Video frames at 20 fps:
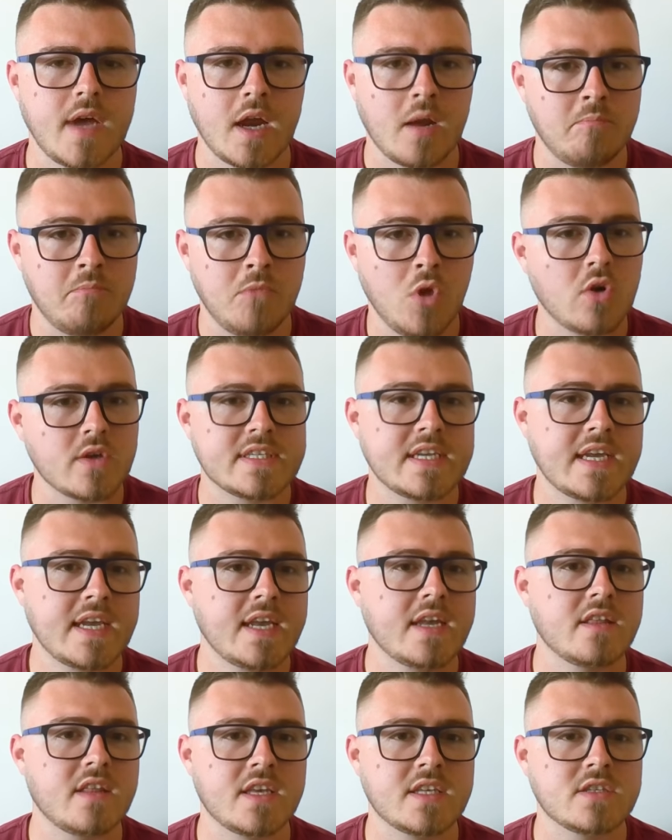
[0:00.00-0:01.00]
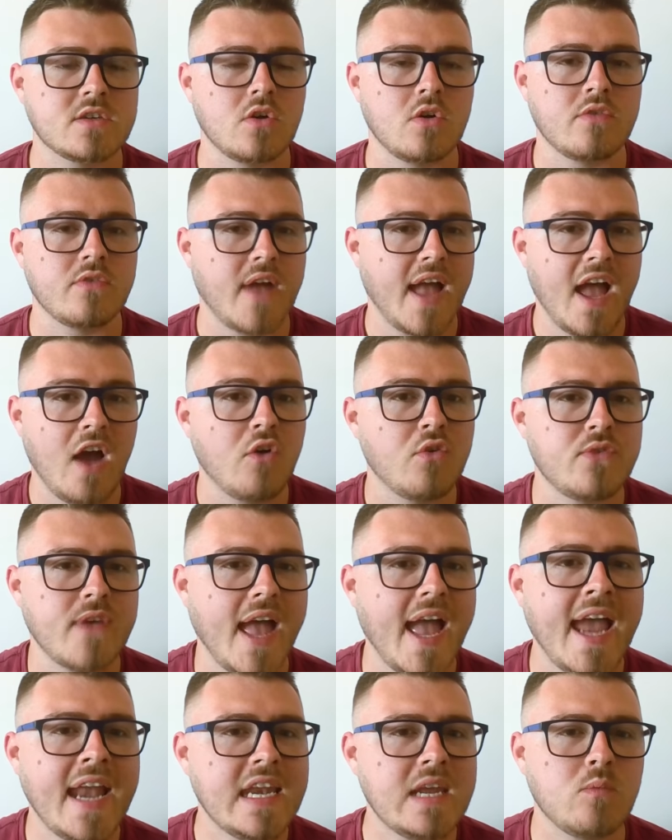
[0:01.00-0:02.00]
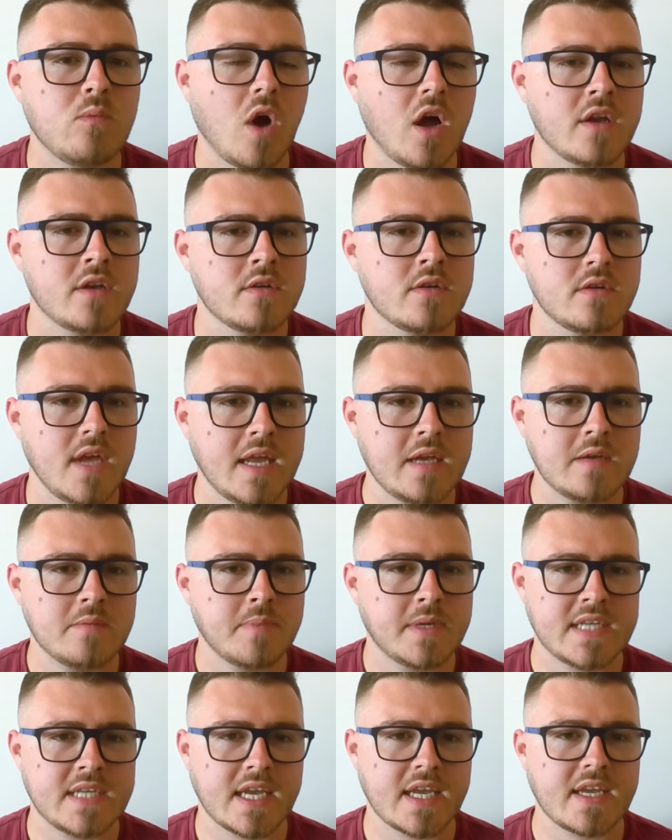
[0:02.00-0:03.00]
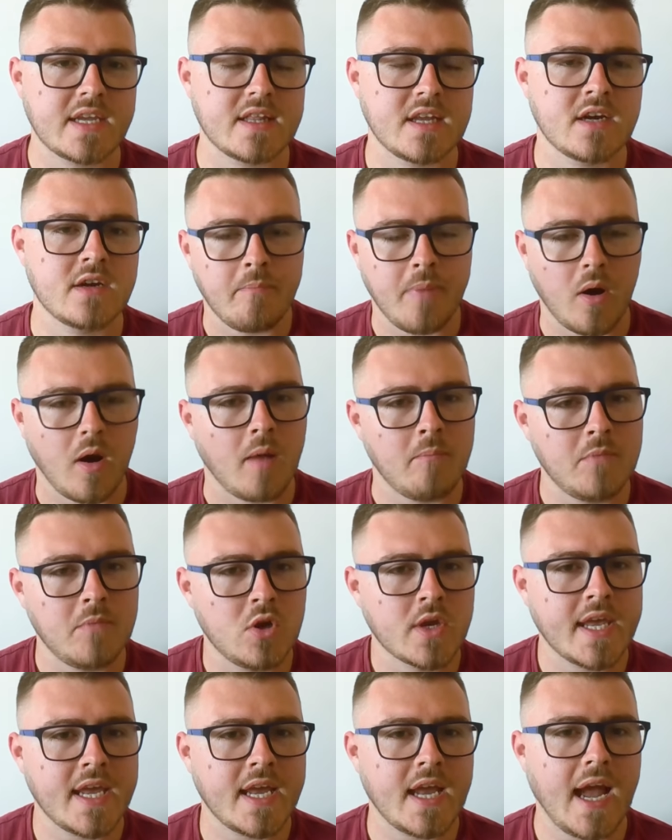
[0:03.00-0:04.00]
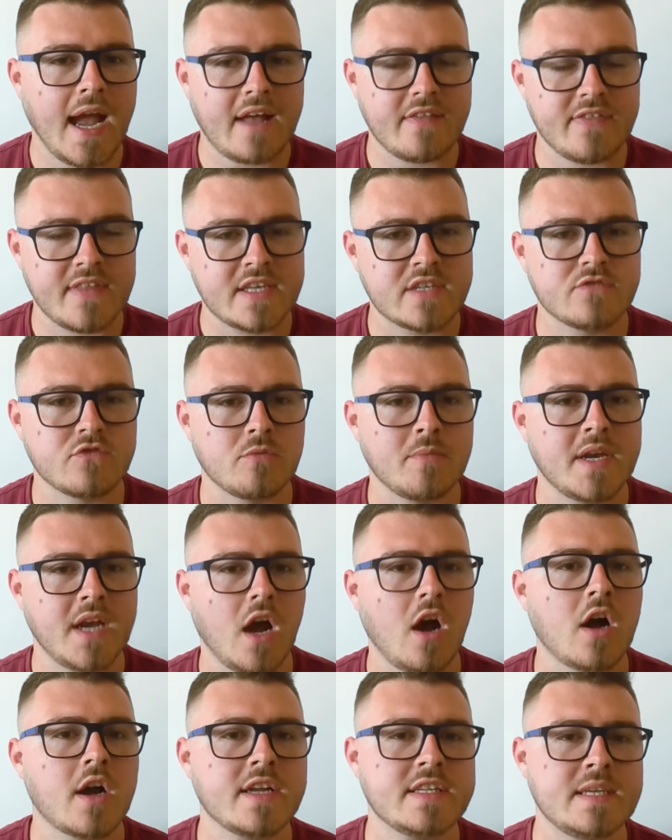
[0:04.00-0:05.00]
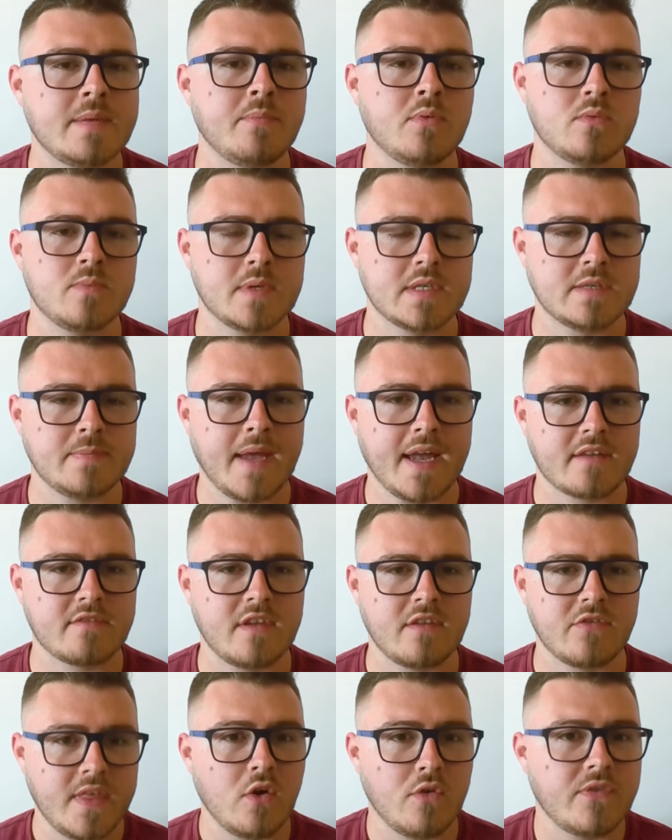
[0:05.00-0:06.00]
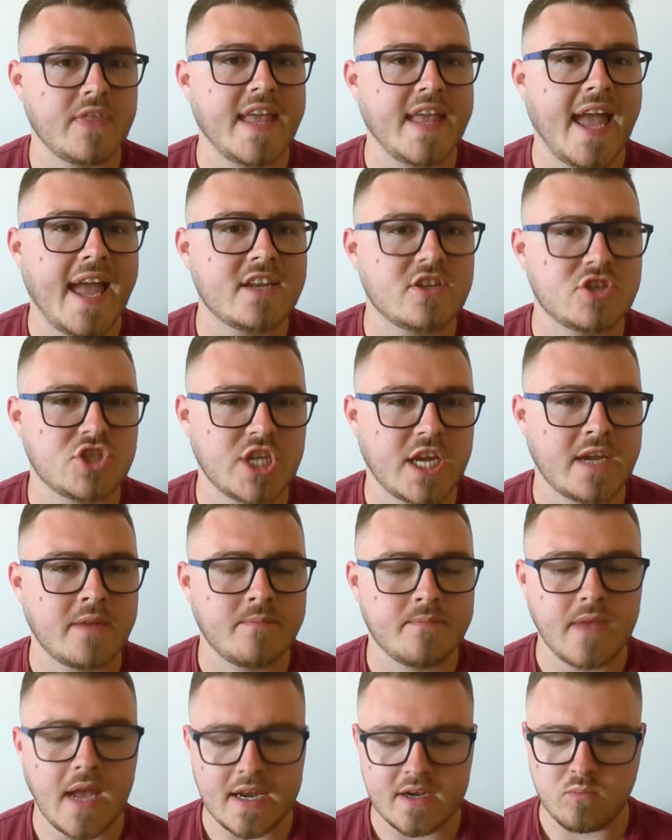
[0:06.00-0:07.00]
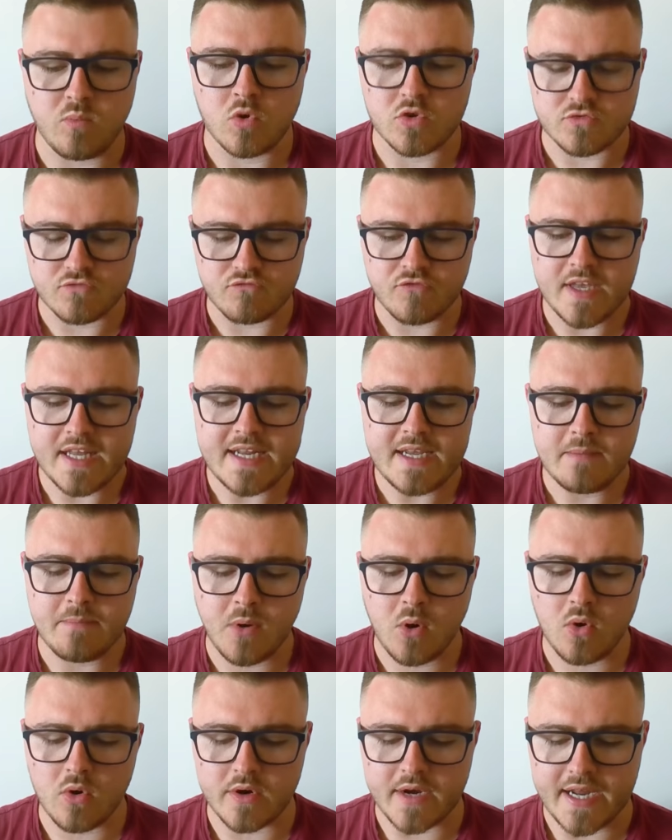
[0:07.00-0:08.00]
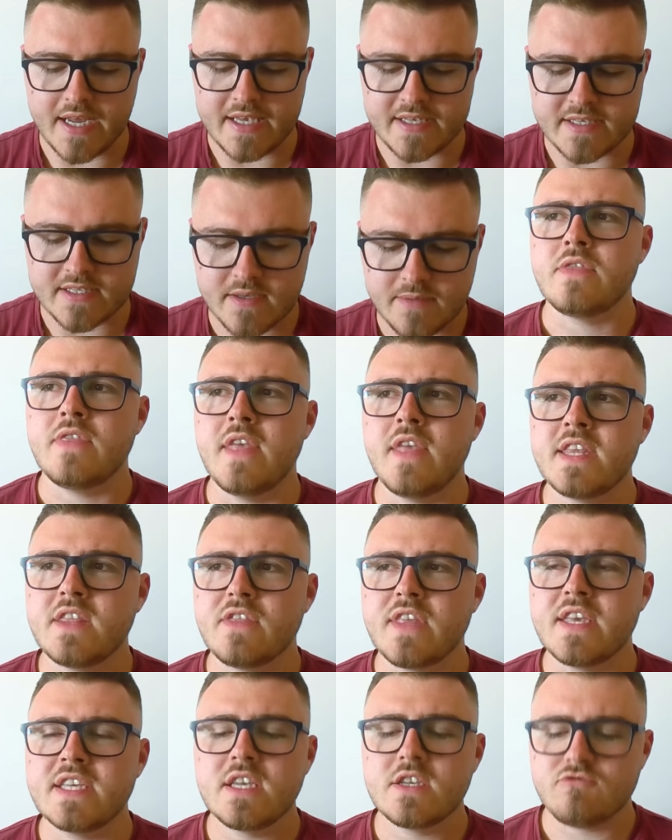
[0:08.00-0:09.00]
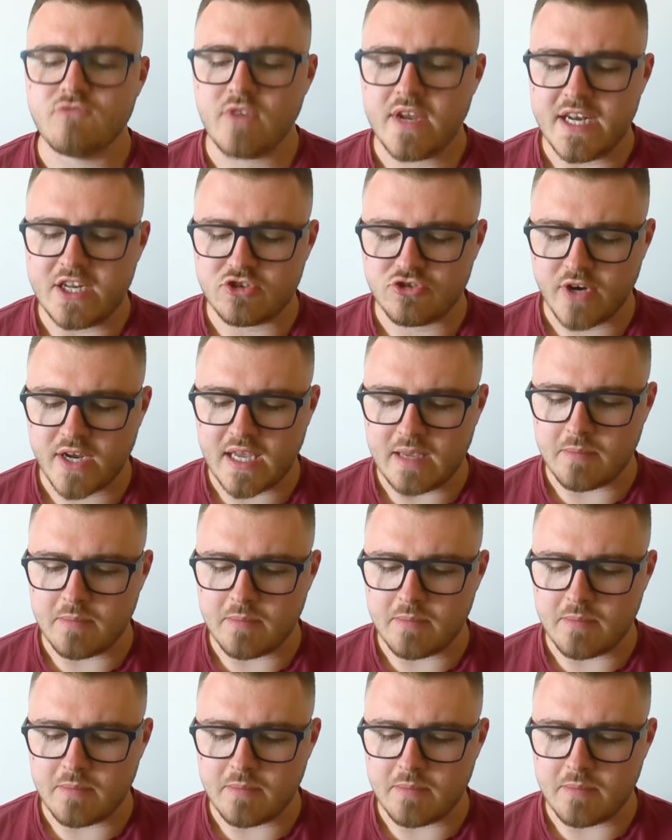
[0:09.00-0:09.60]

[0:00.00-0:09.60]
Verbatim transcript: I'm not saying this of anyone, in particular, but I'm looking at this from an archetypal perspective of the energy. And what's really important is this is really tricky